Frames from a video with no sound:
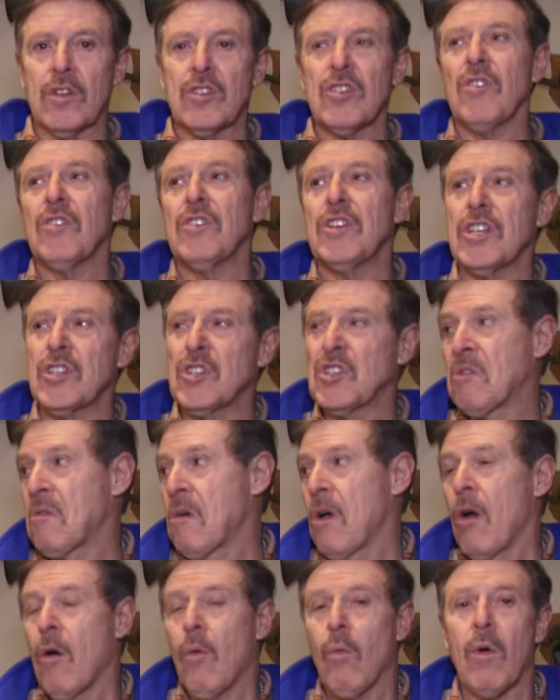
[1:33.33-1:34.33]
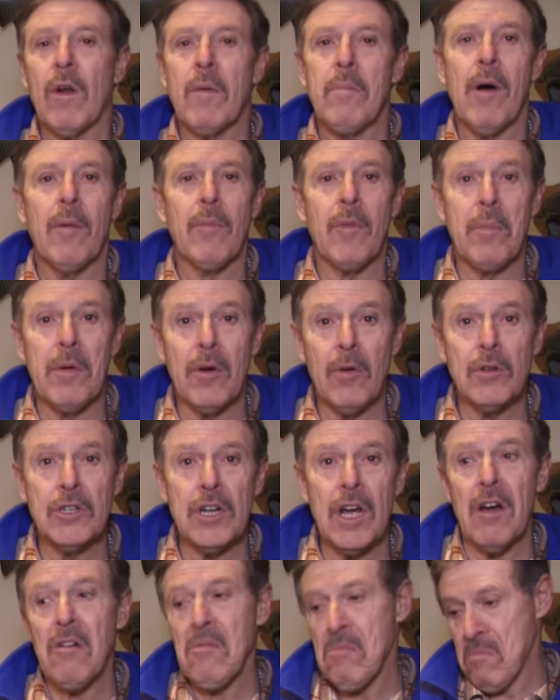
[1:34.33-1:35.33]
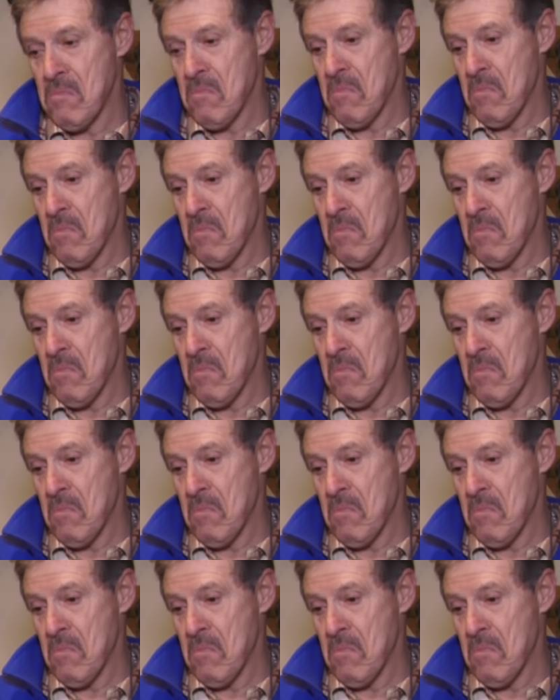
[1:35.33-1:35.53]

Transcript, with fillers: So you just want to pump the bilge out,